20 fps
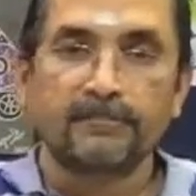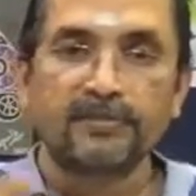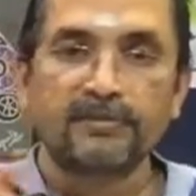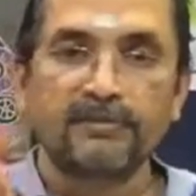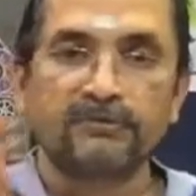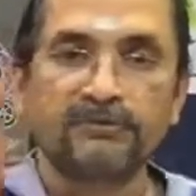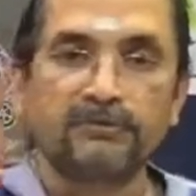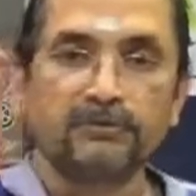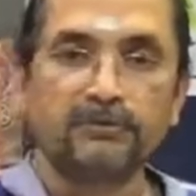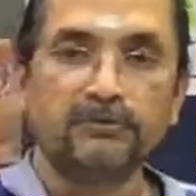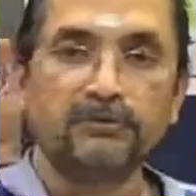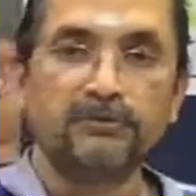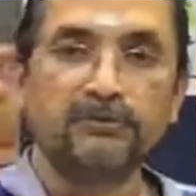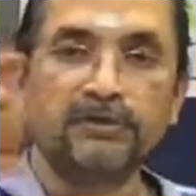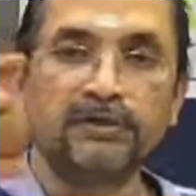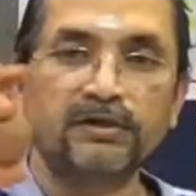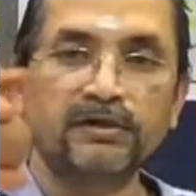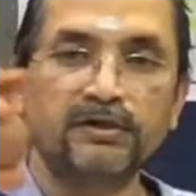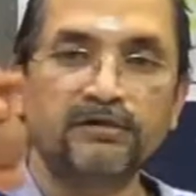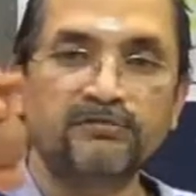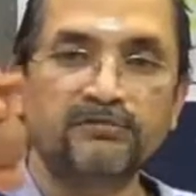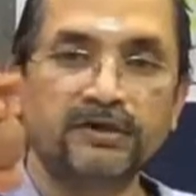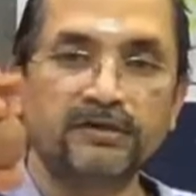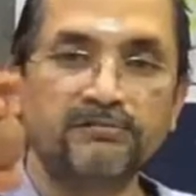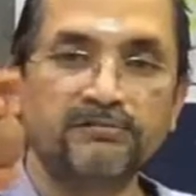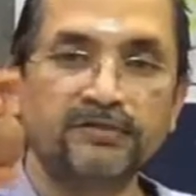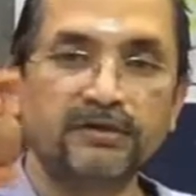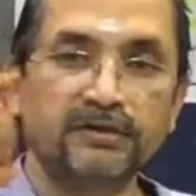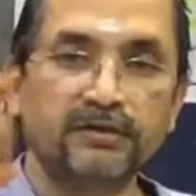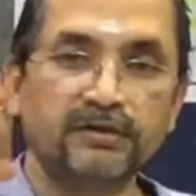So you're going to do the left hand
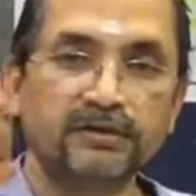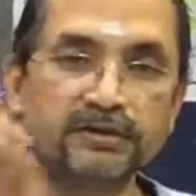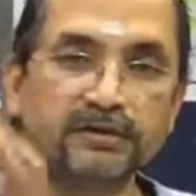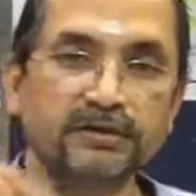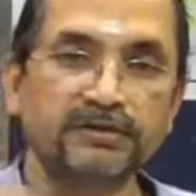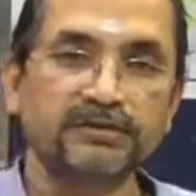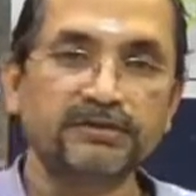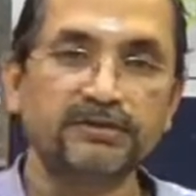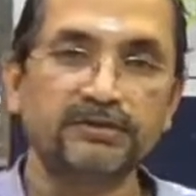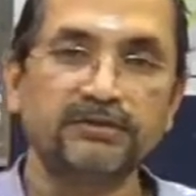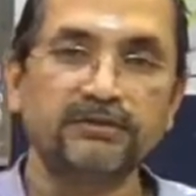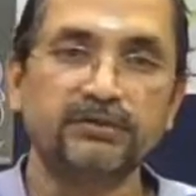for the other Ganesha.